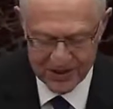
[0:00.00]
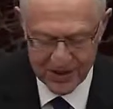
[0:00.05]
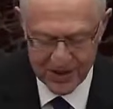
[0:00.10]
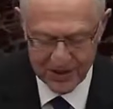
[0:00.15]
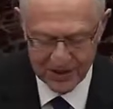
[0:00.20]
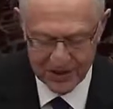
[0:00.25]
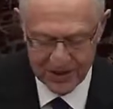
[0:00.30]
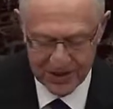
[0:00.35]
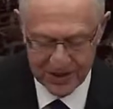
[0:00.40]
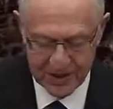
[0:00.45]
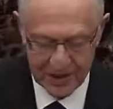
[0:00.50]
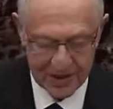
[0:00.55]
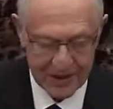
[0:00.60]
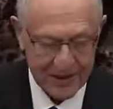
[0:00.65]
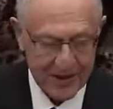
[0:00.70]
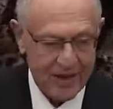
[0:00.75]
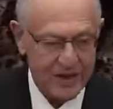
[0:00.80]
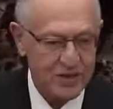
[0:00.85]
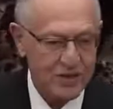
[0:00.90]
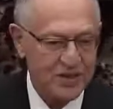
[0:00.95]
only.
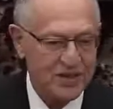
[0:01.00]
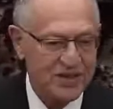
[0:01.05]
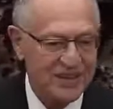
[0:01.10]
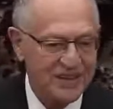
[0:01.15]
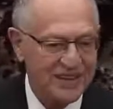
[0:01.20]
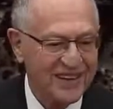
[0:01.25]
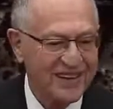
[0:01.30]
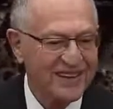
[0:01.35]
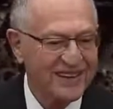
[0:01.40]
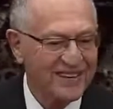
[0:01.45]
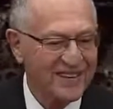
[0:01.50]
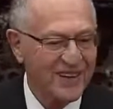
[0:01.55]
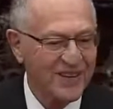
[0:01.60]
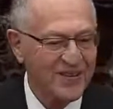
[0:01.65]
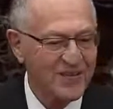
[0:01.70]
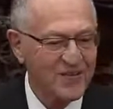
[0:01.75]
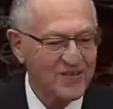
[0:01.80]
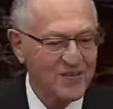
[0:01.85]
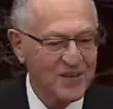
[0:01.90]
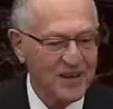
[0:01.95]
Interestingly,
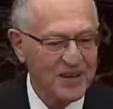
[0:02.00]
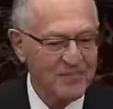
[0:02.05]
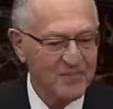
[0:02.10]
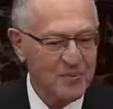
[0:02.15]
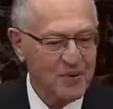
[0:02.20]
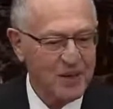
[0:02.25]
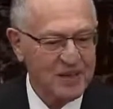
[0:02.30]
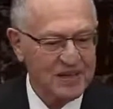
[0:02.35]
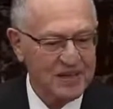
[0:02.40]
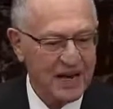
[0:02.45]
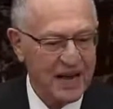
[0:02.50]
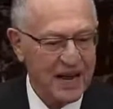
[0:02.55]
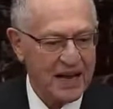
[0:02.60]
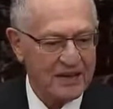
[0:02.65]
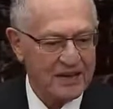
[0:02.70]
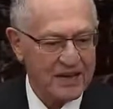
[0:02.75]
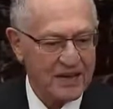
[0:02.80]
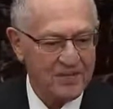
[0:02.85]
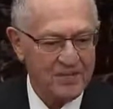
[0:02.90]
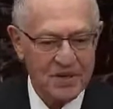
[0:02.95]
though, he pointed
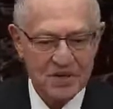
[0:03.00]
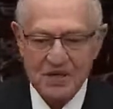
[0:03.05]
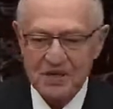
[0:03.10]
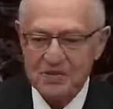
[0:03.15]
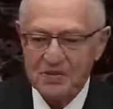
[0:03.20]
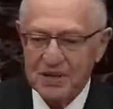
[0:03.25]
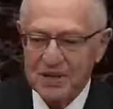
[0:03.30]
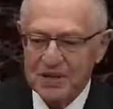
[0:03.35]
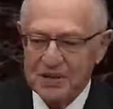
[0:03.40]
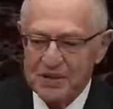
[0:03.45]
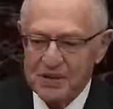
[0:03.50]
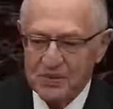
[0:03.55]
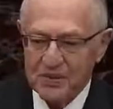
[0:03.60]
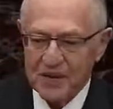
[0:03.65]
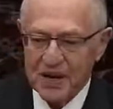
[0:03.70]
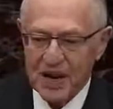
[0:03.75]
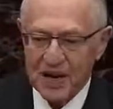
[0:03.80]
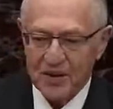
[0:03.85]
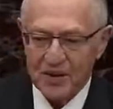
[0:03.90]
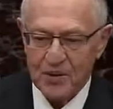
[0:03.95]
out that misdemeanors were
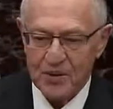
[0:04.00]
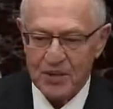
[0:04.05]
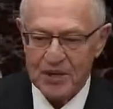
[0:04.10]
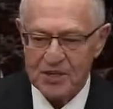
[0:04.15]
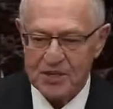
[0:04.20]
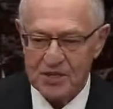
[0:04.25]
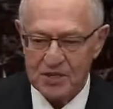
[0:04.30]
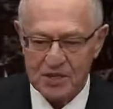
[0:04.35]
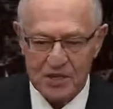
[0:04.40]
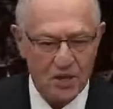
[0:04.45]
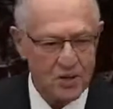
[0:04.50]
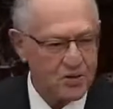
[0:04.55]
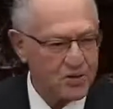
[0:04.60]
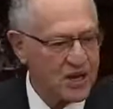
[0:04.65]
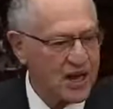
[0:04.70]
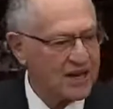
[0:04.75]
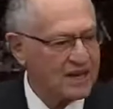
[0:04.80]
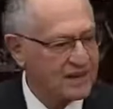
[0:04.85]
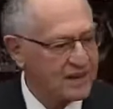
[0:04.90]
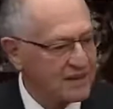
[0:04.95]
not always so
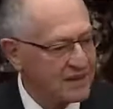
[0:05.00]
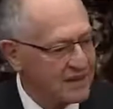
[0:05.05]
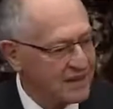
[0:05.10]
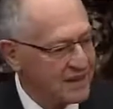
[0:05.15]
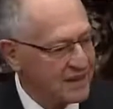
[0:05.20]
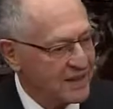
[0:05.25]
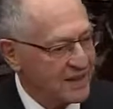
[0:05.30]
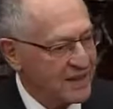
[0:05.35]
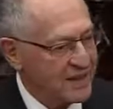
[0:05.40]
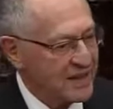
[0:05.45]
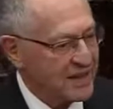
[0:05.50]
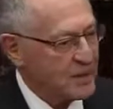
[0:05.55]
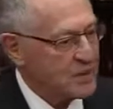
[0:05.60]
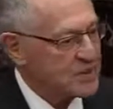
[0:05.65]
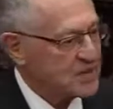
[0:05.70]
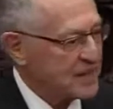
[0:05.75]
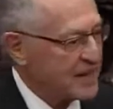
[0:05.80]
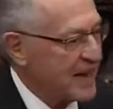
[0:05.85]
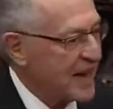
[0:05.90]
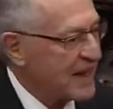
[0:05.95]
gentle. There
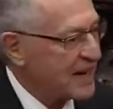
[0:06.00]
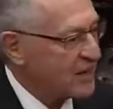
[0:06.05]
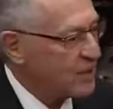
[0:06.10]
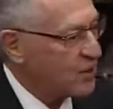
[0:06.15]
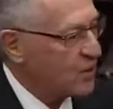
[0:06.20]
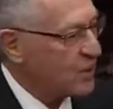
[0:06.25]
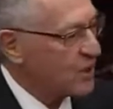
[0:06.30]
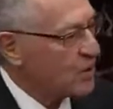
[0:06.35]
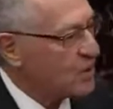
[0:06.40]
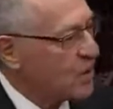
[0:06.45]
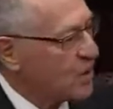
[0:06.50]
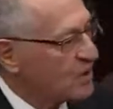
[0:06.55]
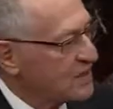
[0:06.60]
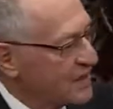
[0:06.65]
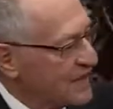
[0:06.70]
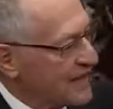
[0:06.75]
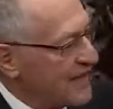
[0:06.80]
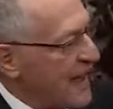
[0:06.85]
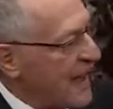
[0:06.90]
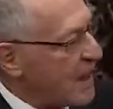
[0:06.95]
was a category
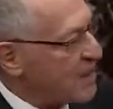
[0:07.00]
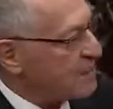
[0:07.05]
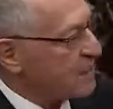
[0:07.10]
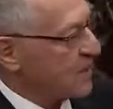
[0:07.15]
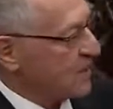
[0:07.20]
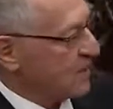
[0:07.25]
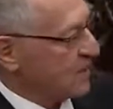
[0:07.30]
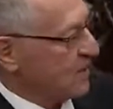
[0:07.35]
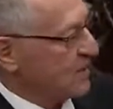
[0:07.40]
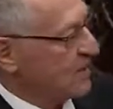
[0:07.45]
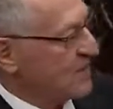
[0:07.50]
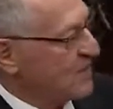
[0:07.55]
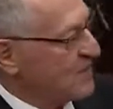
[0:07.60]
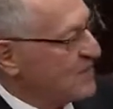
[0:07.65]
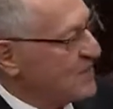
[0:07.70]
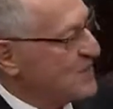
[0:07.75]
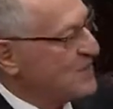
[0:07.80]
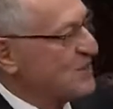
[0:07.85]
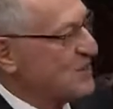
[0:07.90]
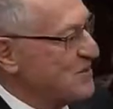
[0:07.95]
called capital
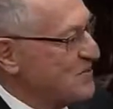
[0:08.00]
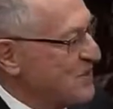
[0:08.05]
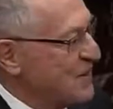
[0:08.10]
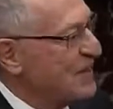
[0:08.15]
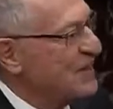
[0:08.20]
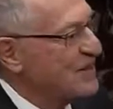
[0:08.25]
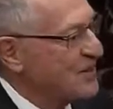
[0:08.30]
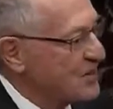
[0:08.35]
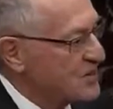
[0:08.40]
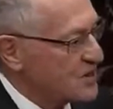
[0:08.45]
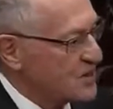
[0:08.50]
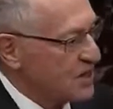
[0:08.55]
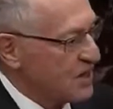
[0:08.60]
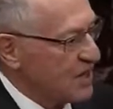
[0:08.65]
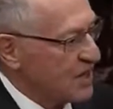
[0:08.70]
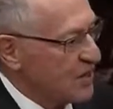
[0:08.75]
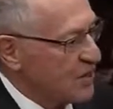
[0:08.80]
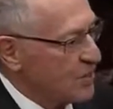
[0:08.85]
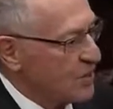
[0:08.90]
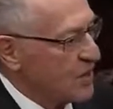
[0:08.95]
misdemeanors,
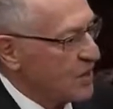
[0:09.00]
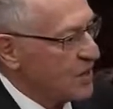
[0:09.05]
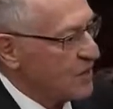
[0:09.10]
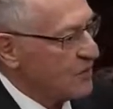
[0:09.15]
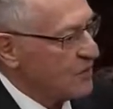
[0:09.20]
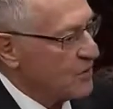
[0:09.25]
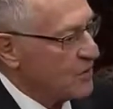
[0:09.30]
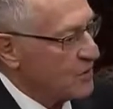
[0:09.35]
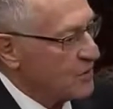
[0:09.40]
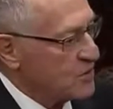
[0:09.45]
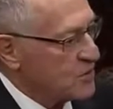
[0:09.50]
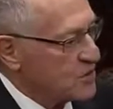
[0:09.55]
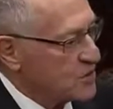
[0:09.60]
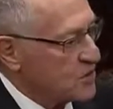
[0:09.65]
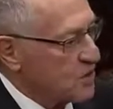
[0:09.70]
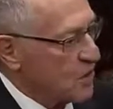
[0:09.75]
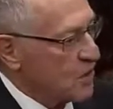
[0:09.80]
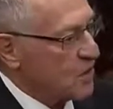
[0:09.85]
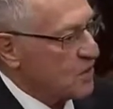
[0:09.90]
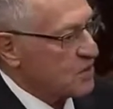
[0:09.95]
where if you
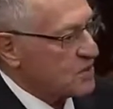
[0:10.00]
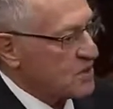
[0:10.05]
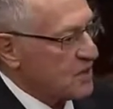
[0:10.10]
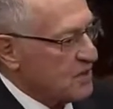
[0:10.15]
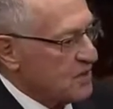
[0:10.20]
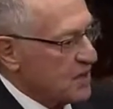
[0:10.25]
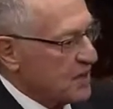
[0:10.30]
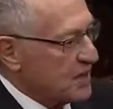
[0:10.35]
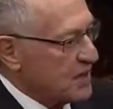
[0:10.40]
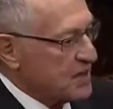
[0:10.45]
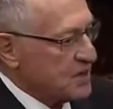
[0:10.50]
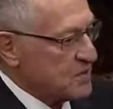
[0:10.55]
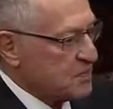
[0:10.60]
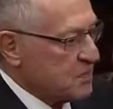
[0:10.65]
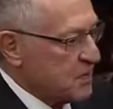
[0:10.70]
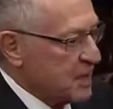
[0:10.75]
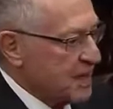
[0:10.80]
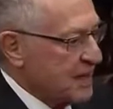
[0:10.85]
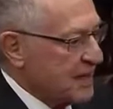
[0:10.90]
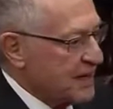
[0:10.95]
stole somebody's
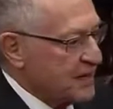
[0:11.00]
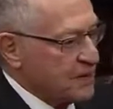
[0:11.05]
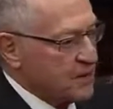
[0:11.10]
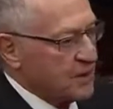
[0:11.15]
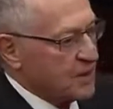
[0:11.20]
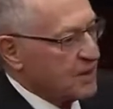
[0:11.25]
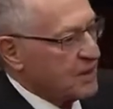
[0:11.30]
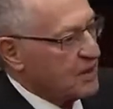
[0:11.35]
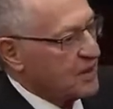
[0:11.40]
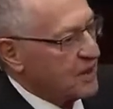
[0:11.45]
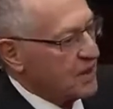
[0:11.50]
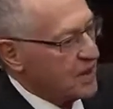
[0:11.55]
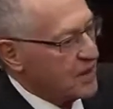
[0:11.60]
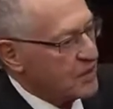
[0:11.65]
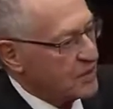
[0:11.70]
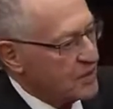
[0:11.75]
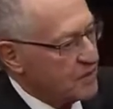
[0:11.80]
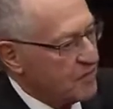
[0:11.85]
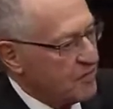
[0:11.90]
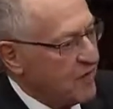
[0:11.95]
pig or
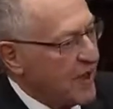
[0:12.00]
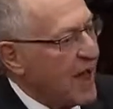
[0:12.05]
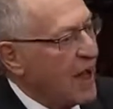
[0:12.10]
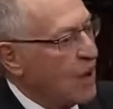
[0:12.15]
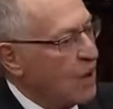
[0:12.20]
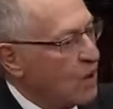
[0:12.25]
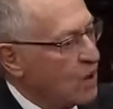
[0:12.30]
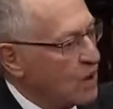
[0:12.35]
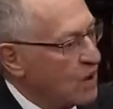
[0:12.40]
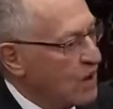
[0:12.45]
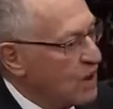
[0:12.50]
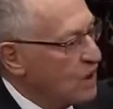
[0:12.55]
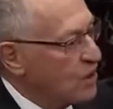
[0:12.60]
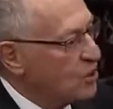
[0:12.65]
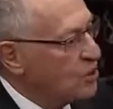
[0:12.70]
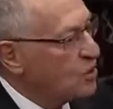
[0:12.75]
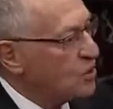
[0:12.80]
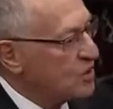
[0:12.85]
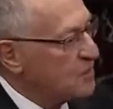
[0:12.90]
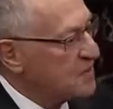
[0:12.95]
other fowl,
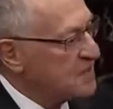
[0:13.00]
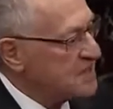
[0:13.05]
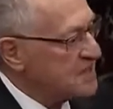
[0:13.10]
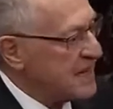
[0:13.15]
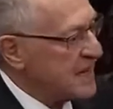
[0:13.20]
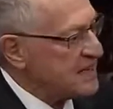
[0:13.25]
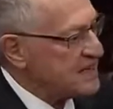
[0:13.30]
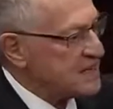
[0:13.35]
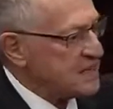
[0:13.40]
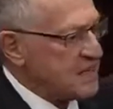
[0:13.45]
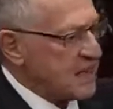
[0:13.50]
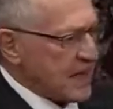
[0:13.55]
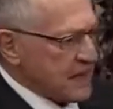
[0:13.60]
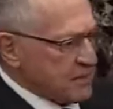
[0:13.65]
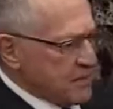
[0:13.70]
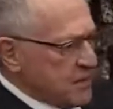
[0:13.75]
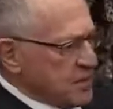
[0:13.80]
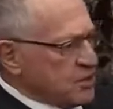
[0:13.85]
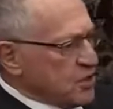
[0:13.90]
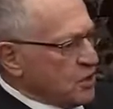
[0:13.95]
you could be sentenced to death,
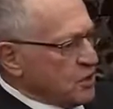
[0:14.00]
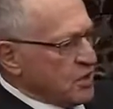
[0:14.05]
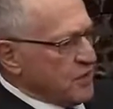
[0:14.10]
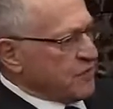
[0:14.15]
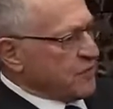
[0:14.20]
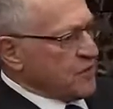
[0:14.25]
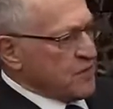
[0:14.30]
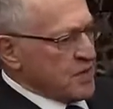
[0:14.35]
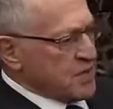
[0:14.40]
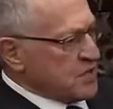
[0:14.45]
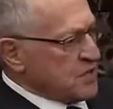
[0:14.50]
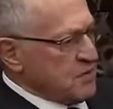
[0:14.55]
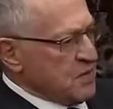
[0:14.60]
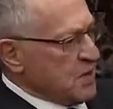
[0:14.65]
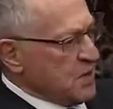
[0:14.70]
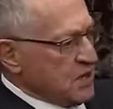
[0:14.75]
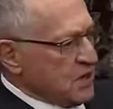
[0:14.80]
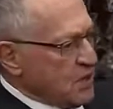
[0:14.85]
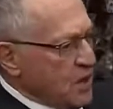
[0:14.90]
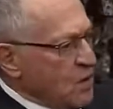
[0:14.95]
but it's only for a
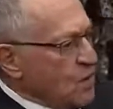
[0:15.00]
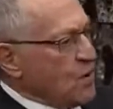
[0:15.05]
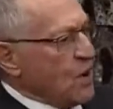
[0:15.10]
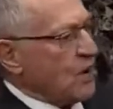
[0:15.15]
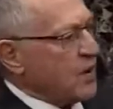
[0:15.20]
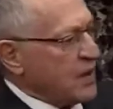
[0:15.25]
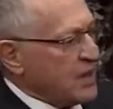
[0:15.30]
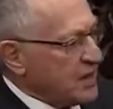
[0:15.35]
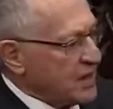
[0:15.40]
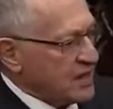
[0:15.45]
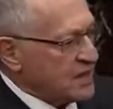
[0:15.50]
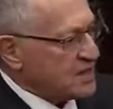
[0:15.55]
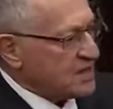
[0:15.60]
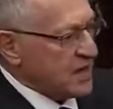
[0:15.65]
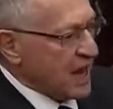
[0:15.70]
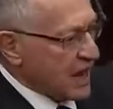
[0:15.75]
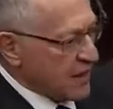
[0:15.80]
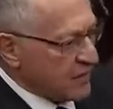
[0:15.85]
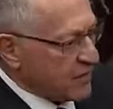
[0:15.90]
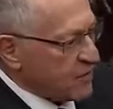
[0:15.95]
misdemeanor. Don't worry. It's
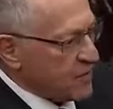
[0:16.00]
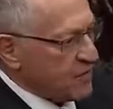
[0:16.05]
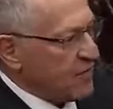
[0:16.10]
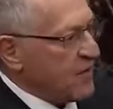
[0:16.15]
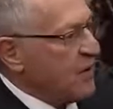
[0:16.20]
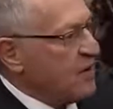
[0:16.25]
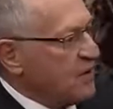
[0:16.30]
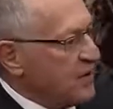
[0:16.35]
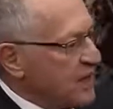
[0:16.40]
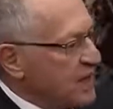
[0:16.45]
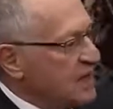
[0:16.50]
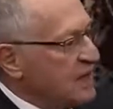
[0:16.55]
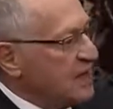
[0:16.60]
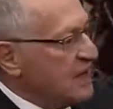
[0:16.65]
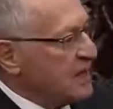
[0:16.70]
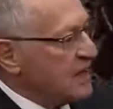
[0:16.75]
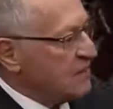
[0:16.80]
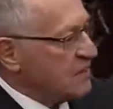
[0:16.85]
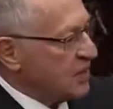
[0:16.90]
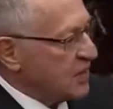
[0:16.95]
not for a felony,
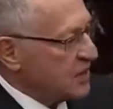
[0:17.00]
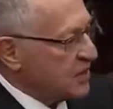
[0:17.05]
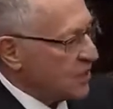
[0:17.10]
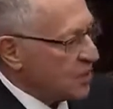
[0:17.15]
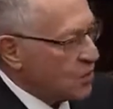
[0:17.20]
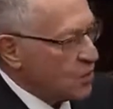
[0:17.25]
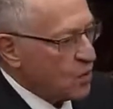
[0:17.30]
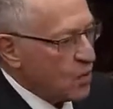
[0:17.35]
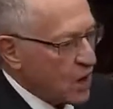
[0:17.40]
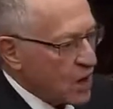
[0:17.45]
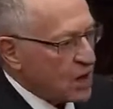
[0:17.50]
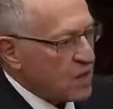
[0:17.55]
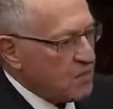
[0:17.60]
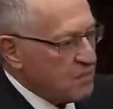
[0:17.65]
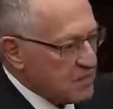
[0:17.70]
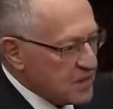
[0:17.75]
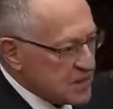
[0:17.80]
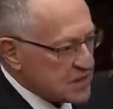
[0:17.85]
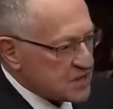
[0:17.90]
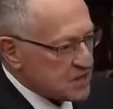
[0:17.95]
but there were
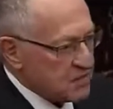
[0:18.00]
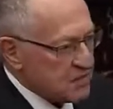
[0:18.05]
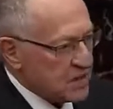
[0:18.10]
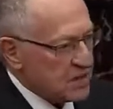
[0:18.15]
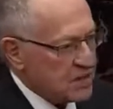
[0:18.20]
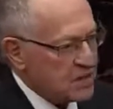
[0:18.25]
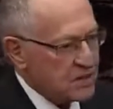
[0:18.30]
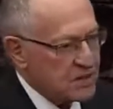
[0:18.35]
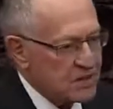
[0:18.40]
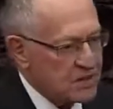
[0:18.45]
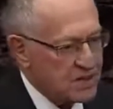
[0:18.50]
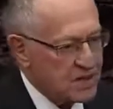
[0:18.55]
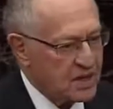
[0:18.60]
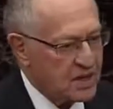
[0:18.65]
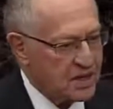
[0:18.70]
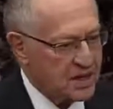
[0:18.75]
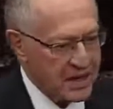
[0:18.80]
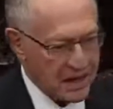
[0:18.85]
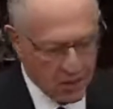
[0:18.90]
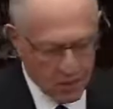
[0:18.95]
misdemeanors
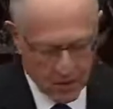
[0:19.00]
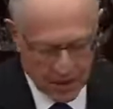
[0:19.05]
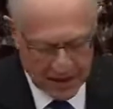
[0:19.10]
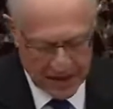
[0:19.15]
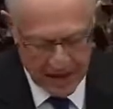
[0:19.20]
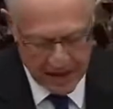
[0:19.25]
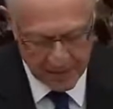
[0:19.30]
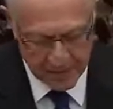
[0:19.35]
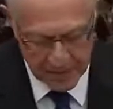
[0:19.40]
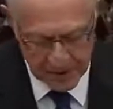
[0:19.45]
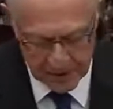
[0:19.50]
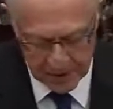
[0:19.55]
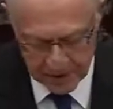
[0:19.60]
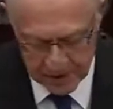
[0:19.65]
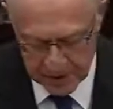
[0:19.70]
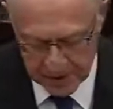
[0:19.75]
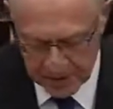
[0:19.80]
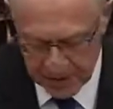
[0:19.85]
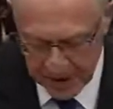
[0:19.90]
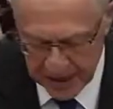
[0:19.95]
that were capital
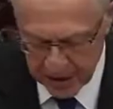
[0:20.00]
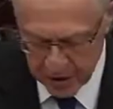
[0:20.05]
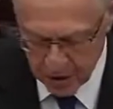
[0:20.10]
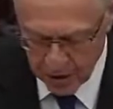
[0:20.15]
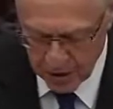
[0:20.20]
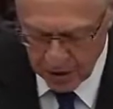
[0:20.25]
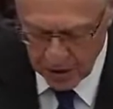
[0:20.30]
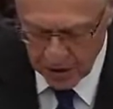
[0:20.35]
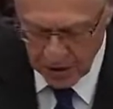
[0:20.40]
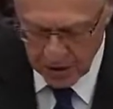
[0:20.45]
in nature.